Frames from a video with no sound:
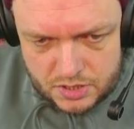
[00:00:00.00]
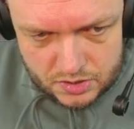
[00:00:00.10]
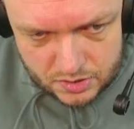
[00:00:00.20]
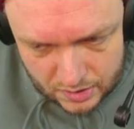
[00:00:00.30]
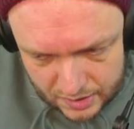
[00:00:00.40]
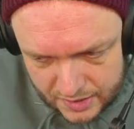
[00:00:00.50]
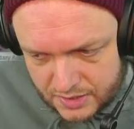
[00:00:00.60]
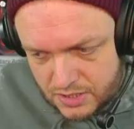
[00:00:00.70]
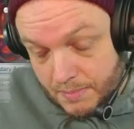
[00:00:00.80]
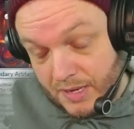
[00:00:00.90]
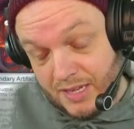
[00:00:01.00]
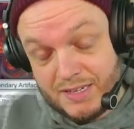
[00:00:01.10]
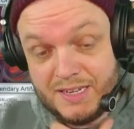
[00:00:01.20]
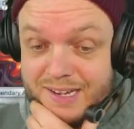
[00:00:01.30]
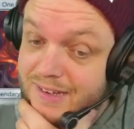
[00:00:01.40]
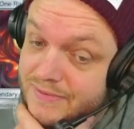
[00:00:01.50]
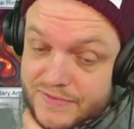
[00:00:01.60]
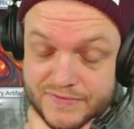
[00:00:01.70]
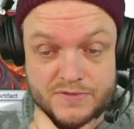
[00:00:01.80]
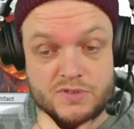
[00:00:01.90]
Good luck in the top 8. And yeah,
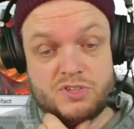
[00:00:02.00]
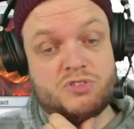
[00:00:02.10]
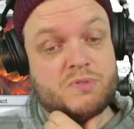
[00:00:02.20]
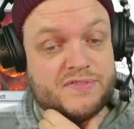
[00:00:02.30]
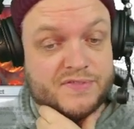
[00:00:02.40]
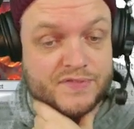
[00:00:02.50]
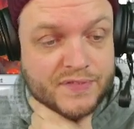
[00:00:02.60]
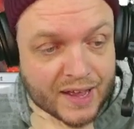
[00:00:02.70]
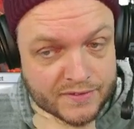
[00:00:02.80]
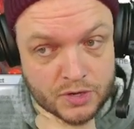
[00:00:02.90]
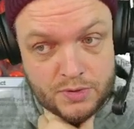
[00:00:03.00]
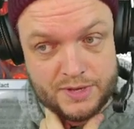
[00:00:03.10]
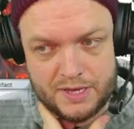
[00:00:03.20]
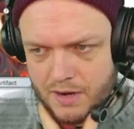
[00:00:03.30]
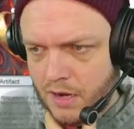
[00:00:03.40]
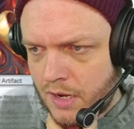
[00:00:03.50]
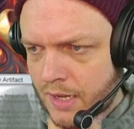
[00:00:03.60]
Swift 5-0 here.